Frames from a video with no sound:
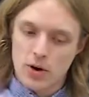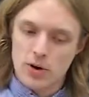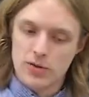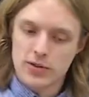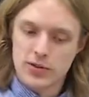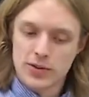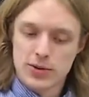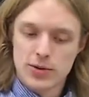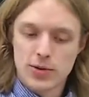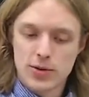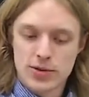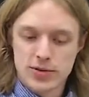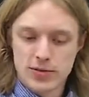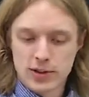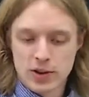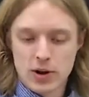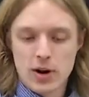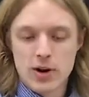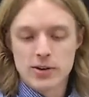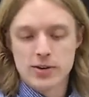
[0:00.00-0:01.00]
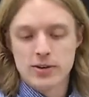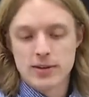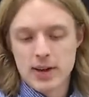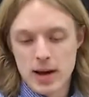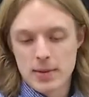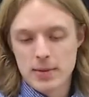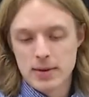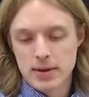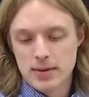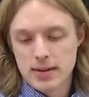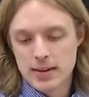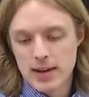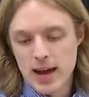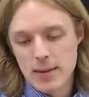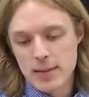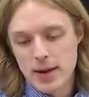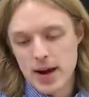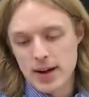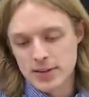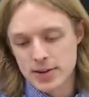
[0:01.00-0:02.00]
over the course of a longer game, the
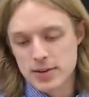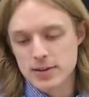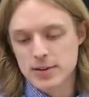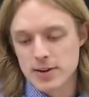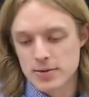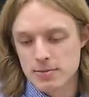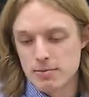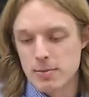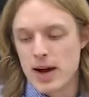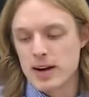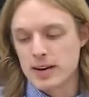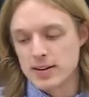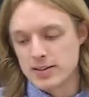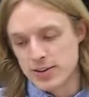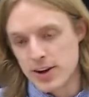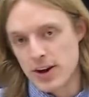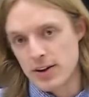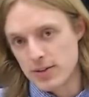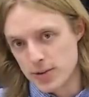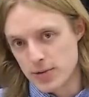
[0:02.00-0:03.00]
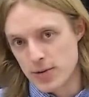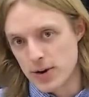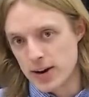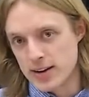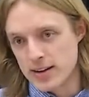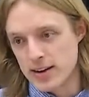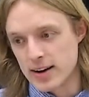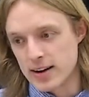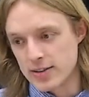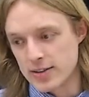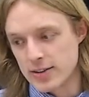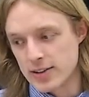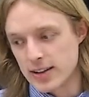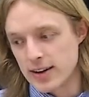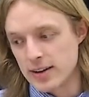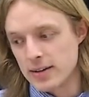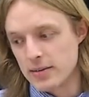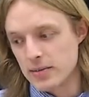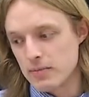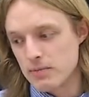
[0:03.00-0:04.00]
game actually does balance out quite
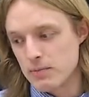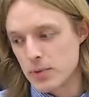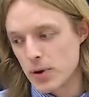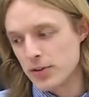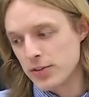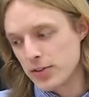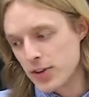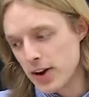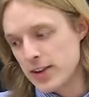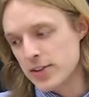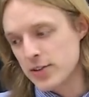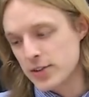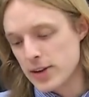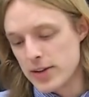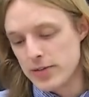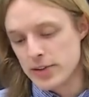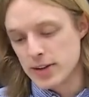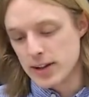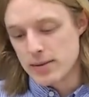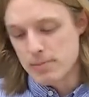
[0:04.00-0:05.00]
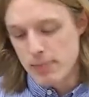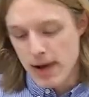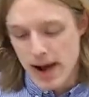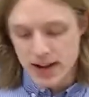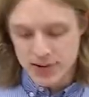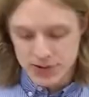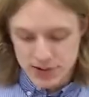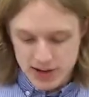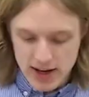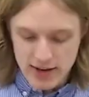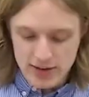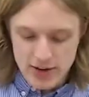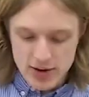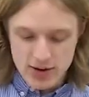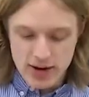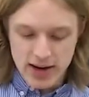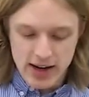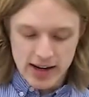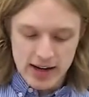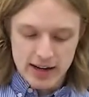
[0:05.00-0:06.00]
nicely. Both sides are evenly matched if
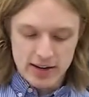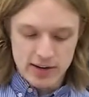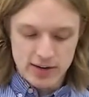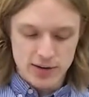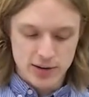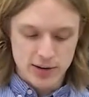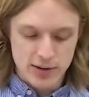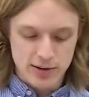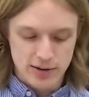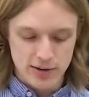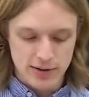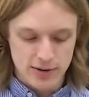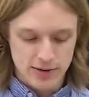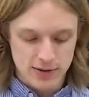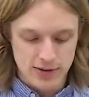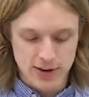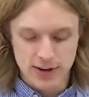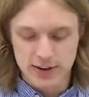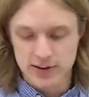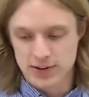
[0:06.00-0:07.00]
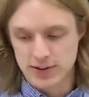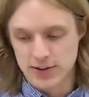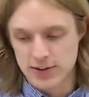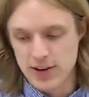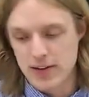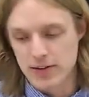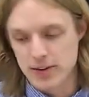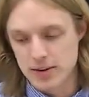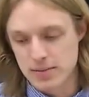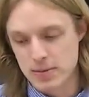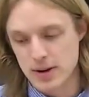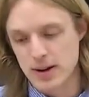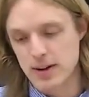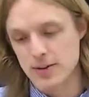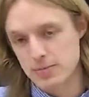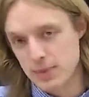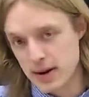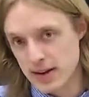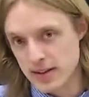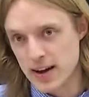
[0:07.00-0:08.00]
you can get into turns 6 or 7,
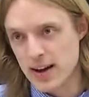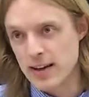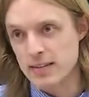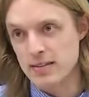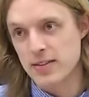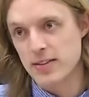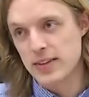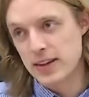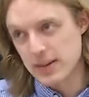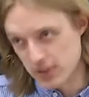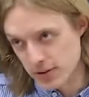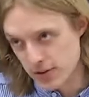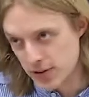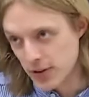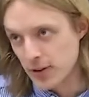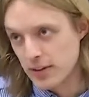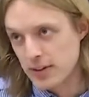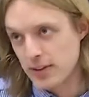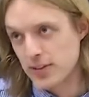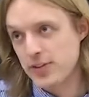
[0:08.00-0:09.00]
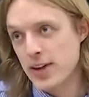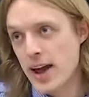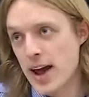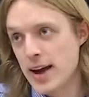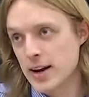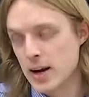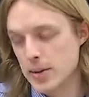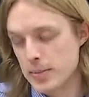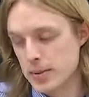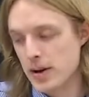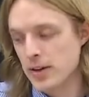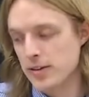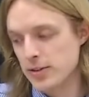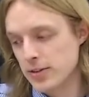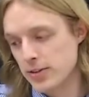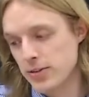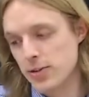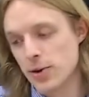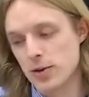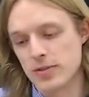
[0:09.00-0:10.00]
because by then things are starting to stack up
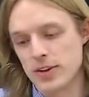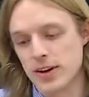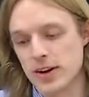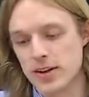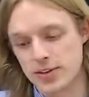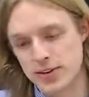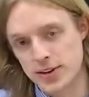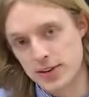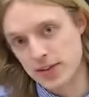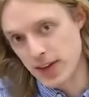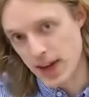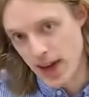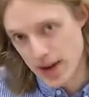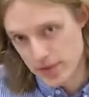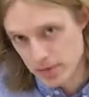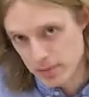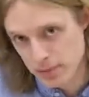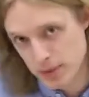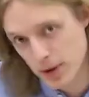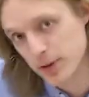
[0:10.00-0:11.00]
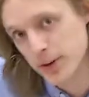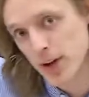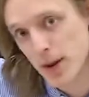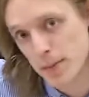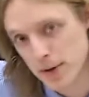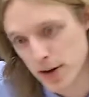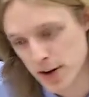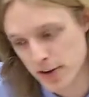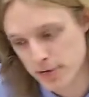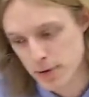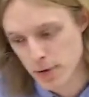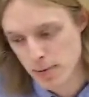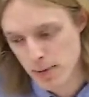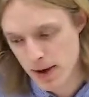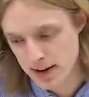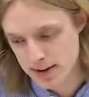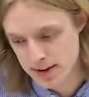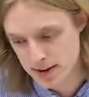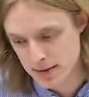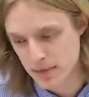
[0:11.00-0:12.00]
against the Soviets. And if they haven't built up enough
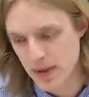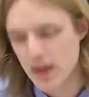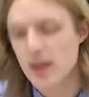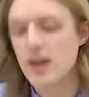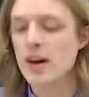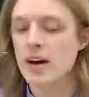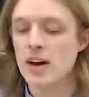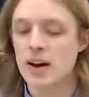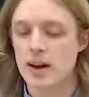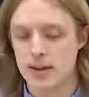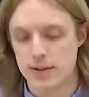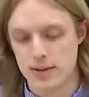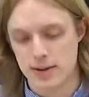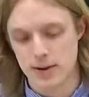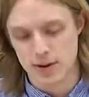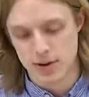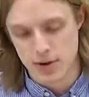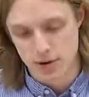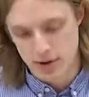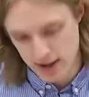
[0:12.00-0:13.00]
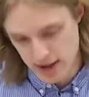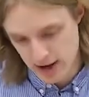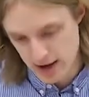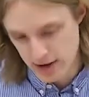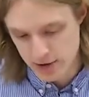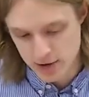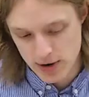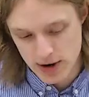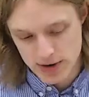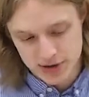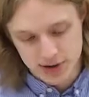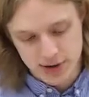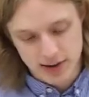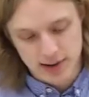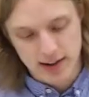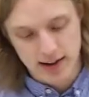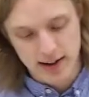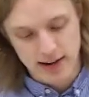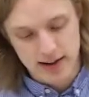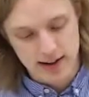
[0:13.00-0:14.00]
momentum, they're going to get crushed in
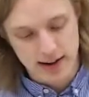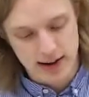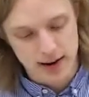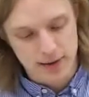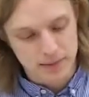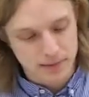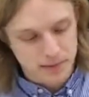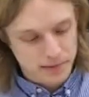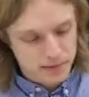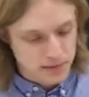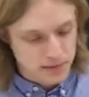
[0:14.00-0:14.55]
the late game.